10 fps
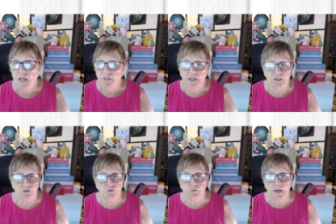that
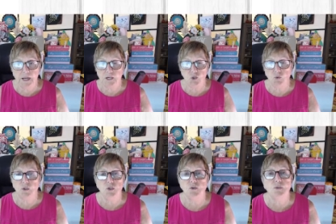is fine. You
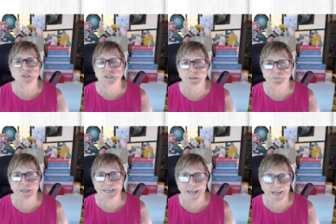can use
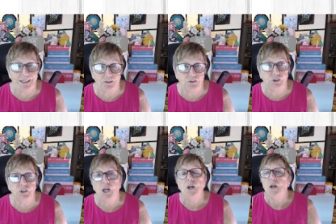something else
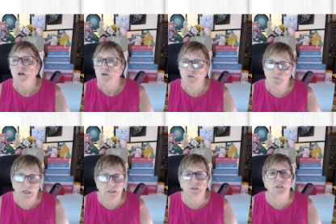to
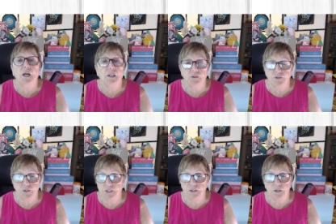make the colors
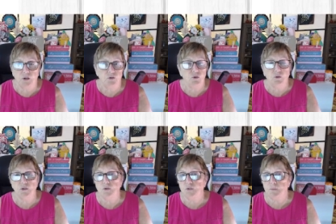in there. You can
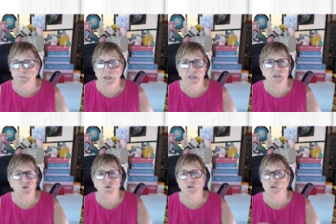use a paint, you
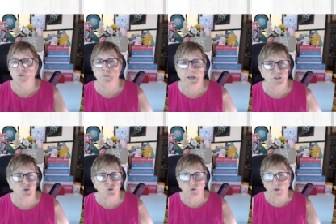can use
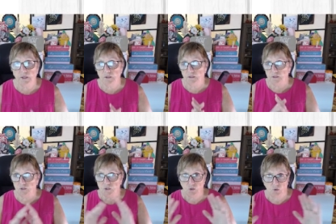pencil
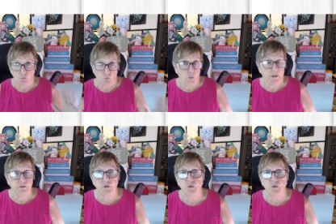crayons, you know, whatever you